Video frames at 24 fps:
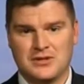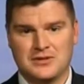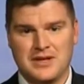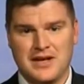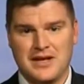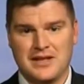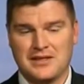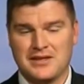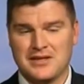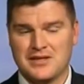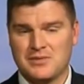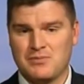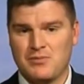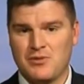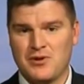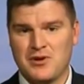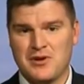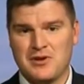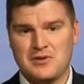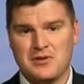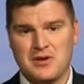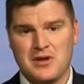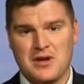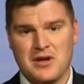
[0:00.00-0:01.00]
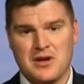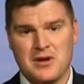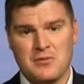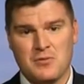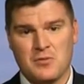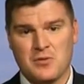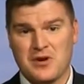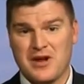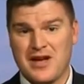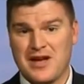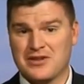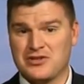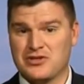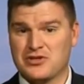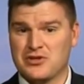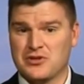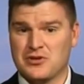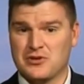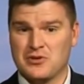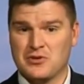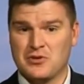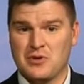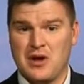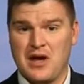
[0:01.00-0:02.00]
at this point, we're not
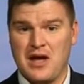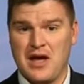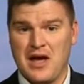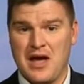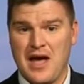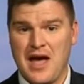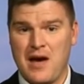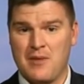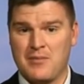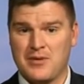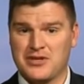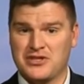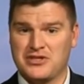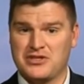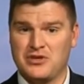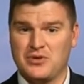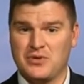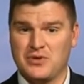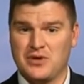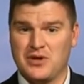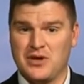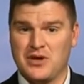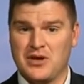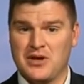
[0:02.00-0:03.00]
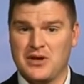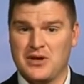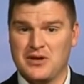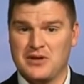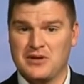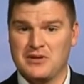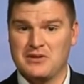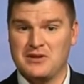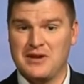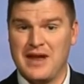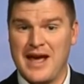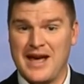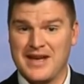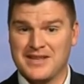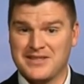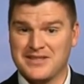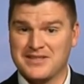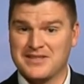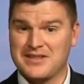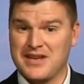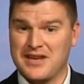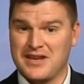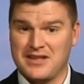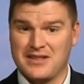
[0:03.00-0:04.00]
sure how much NASS
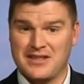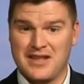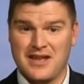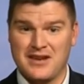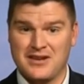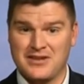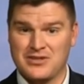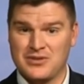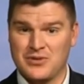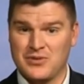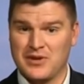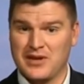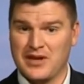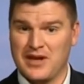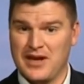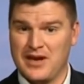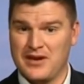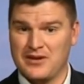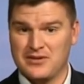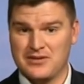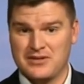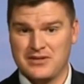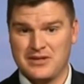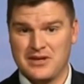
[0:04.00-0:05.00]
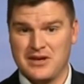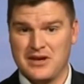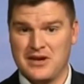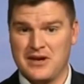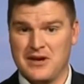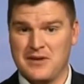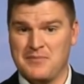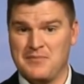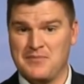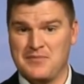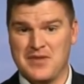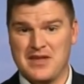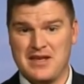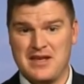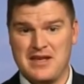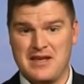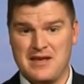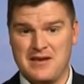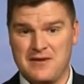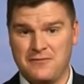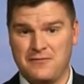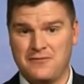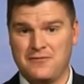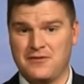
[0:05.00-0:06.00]
is taking that into account.
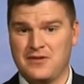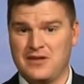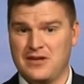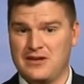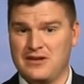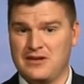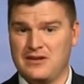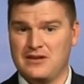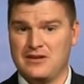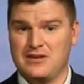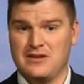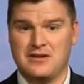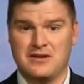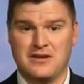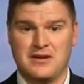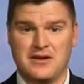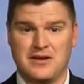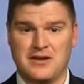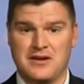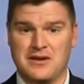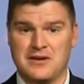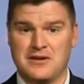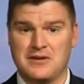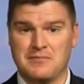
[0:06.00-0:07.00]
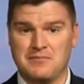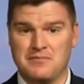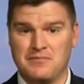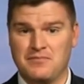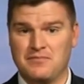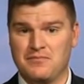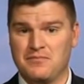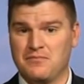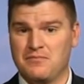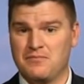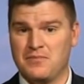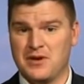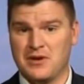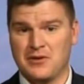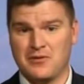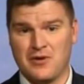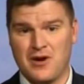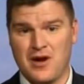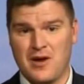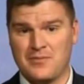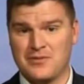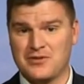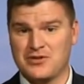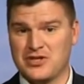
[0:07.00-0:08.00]
If the pig
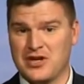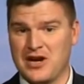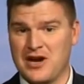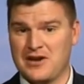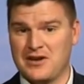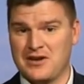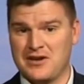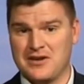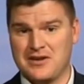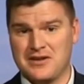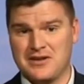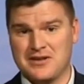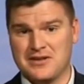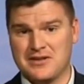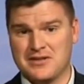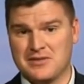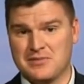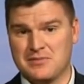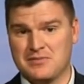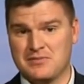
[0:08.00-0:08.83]
crop in China is